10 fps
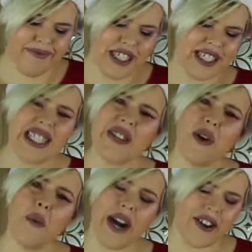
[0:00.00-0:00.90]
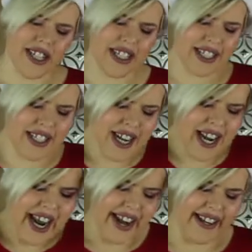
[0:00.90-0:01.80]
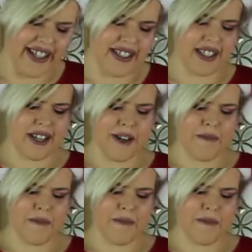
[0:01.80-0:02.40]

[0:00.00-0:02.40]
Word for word: a sense of awareness and